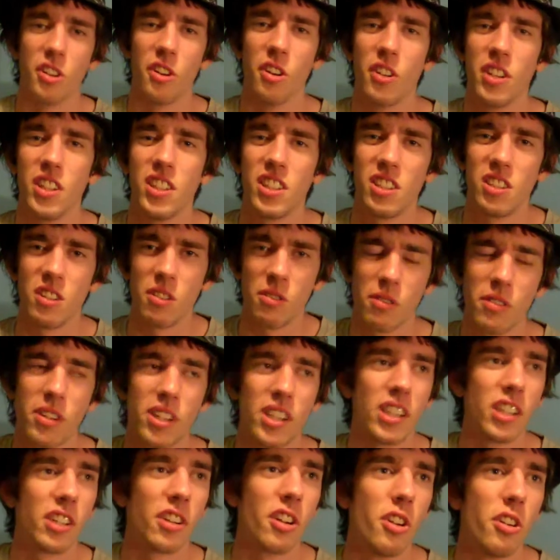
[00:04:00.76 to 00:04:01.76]
though. It's still
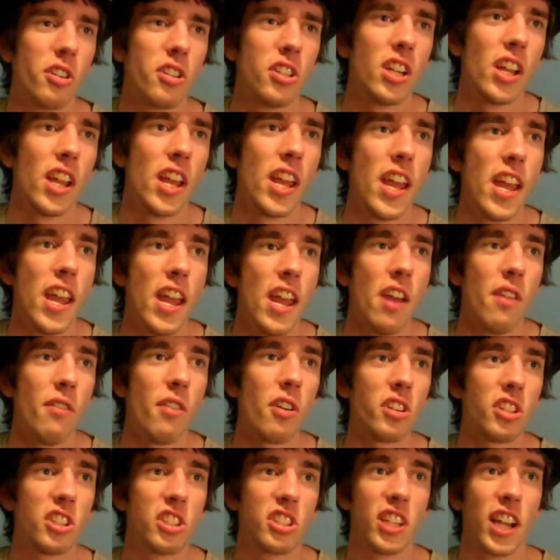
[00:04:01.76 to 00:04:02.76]
really good.
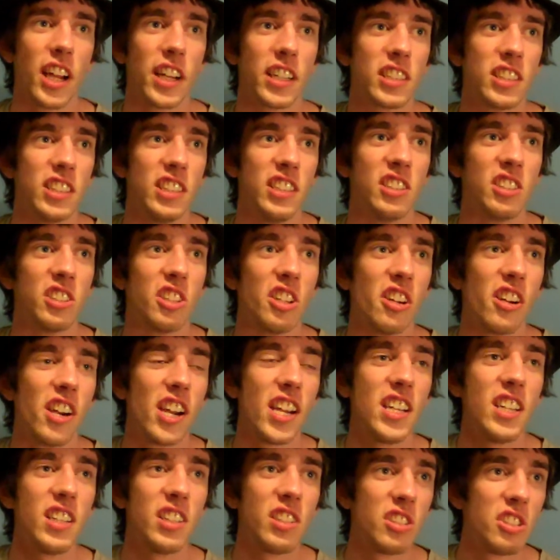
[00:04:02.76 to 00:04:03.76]
Voice acting's
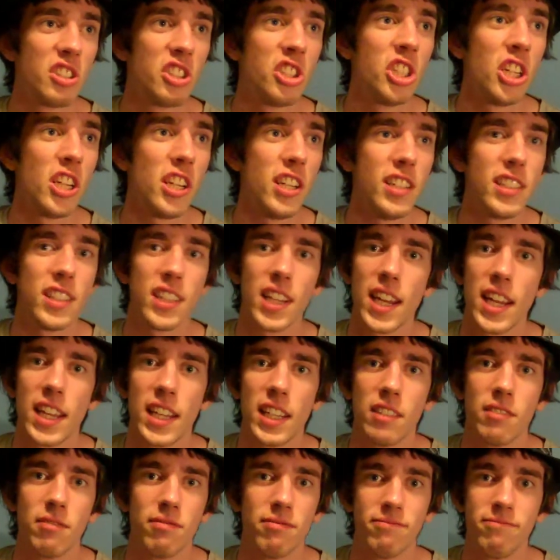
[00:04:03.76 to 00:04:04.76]
alright. It's cheesy.
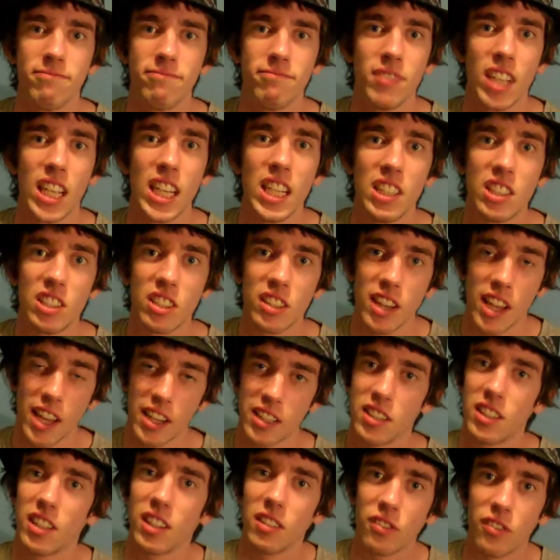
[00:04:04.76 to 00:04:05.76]
It's
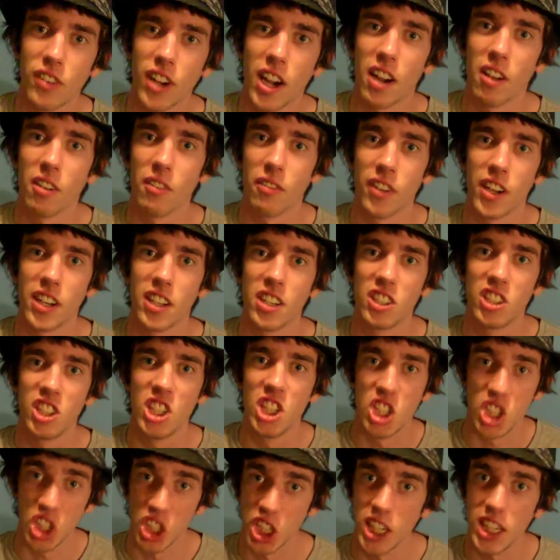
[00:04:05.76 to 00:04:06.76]
classic Final
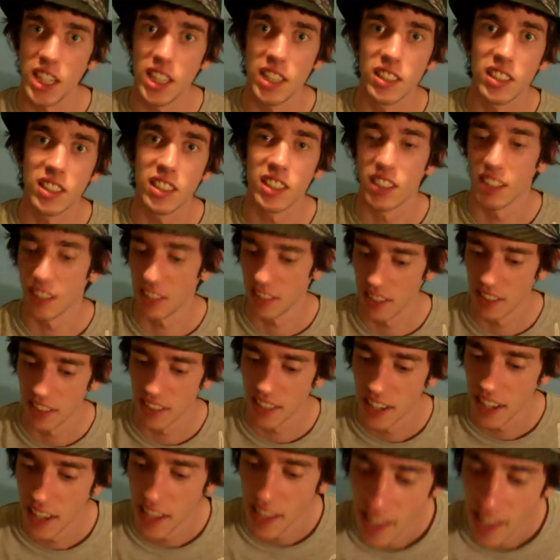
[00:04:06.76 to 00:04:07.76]
Fantasy cheese, and